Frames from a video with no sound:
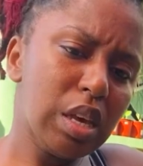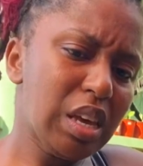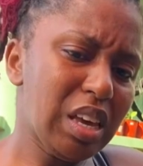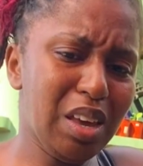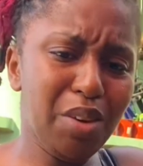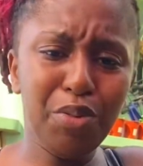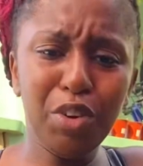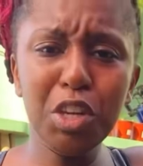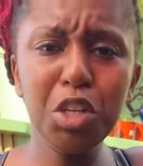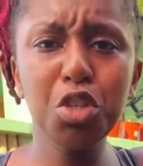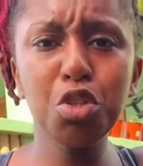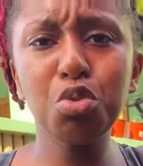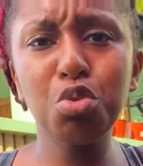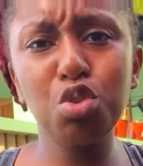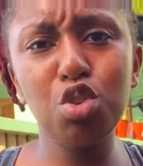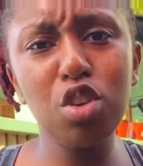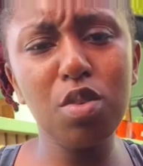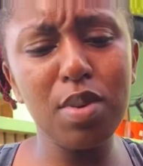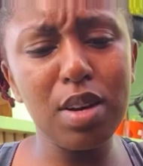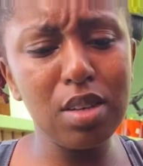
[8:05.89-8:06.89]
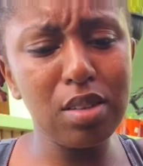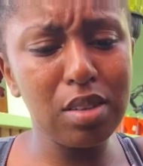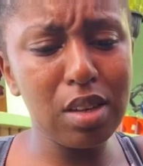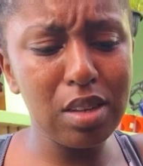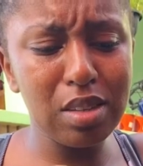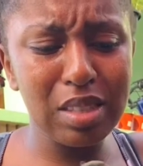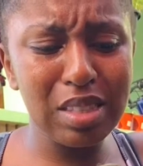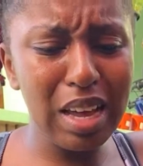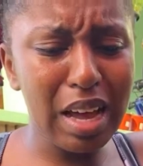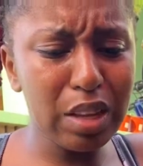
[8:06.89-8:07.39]
Even YouTubers
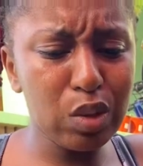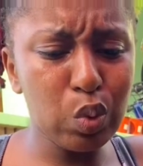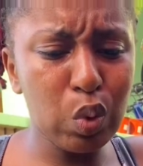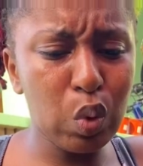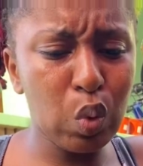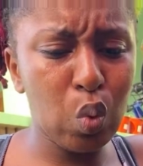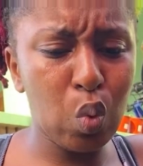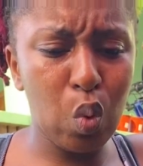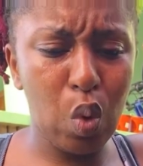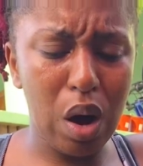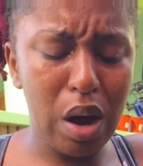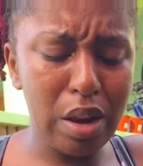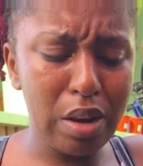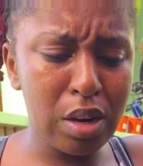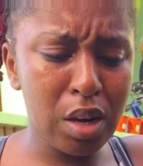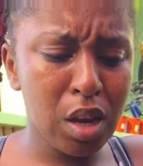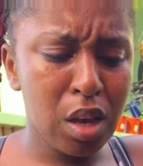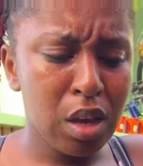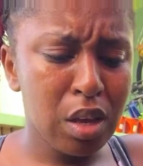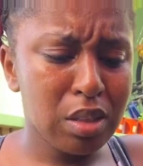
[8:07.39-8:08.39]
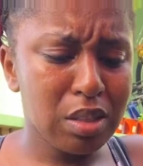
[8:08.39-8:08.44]
that start with one,